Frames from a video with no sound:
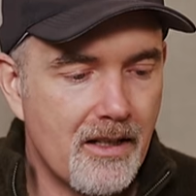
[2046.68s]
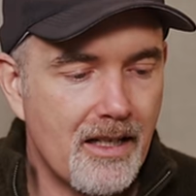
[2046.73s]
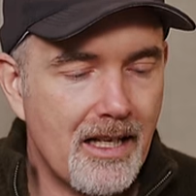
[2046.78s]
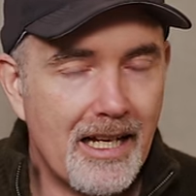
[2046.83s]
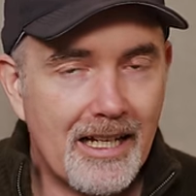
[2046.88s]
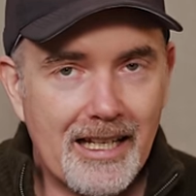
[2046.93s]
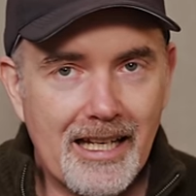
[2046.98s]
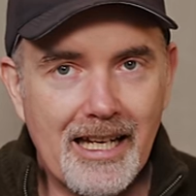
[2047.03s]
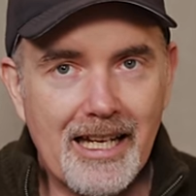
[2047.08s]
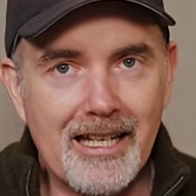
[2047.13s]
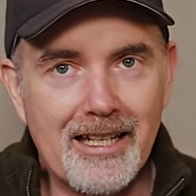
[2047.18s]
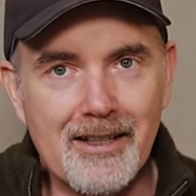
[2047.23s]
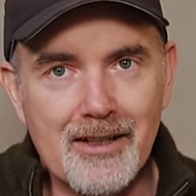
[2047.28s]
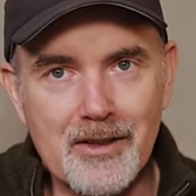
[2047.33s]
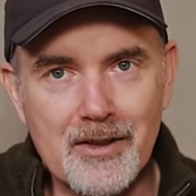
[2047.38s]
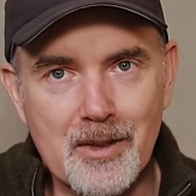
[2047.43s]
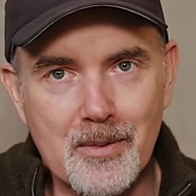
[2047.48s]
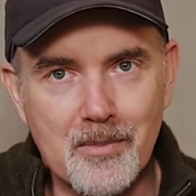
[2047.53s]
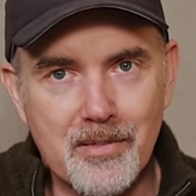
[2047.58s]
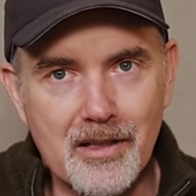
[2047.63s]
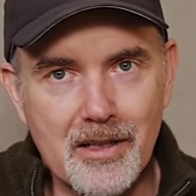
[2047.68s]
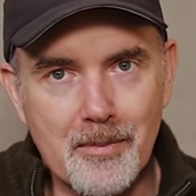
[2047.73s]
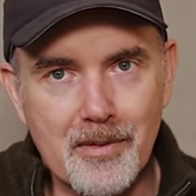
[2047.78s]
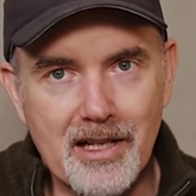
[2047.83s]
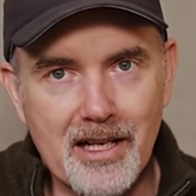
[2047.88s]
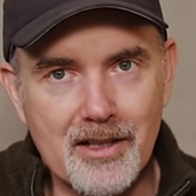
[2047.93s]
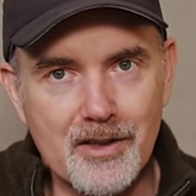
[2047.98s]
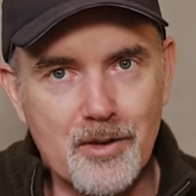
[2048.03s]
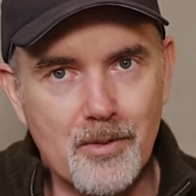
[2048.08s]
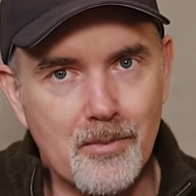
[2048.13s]
Again, this is a
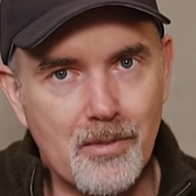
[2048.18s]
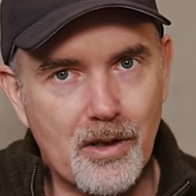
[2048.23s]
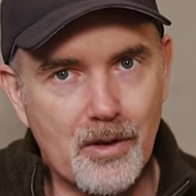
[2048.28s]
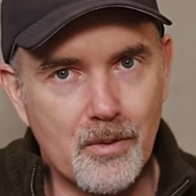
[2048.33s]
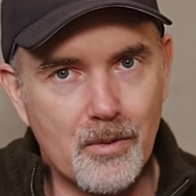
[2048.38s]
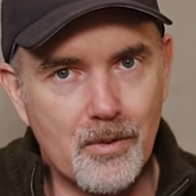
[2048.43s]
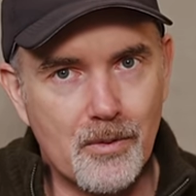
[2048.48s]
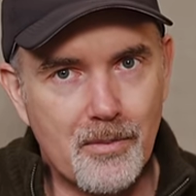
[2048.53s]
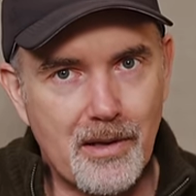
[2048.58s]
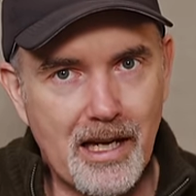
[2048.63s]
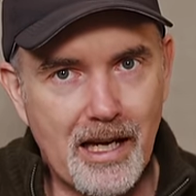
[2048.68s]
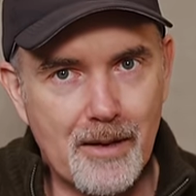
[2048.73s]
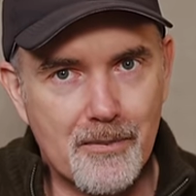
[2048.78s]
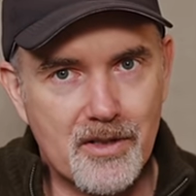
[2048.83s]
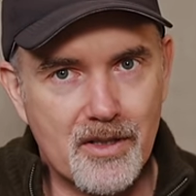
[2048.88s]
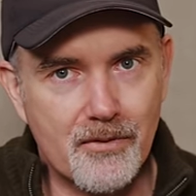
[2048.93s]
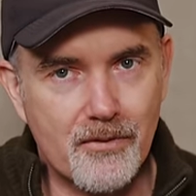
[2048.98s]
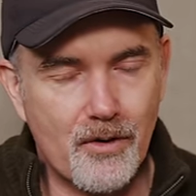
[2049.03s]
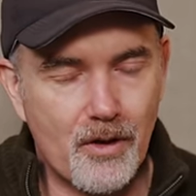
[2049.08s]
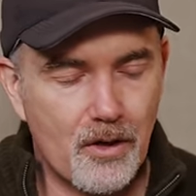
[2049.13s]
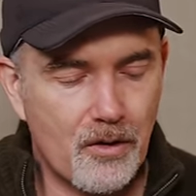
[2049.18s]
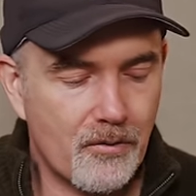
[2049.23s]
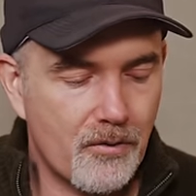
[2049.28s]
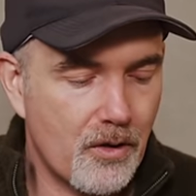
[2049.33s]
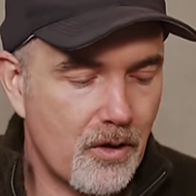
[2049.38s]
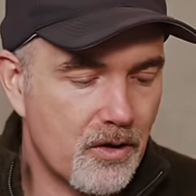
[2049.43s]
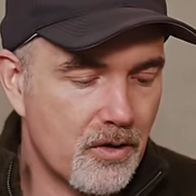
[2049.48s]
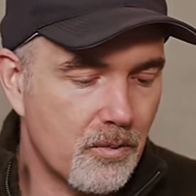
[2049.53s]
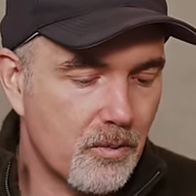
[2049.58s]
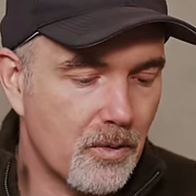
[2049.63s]
pre-production model, perhaps the final
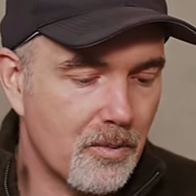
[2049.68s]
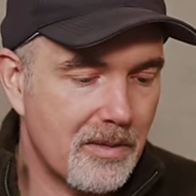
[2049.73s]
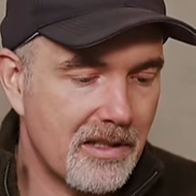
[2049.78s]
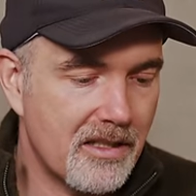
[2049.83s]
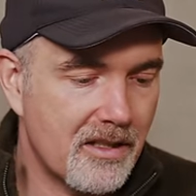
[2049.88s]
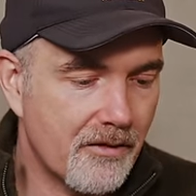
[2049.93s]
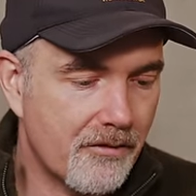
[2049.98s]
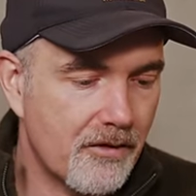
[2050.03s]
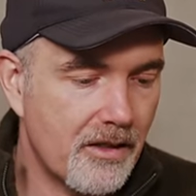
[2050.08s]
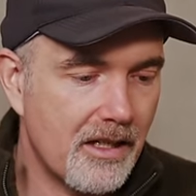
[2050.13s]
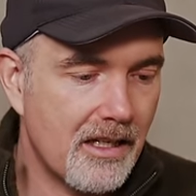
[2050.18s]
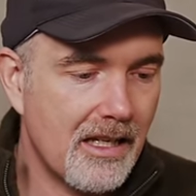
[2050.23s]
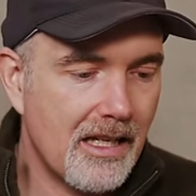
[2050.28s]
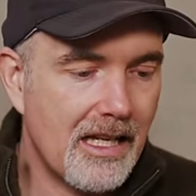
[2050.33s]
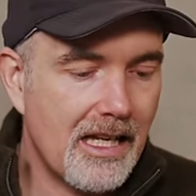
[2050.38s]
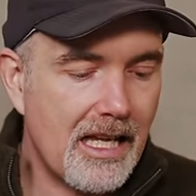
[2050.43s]
version will be different.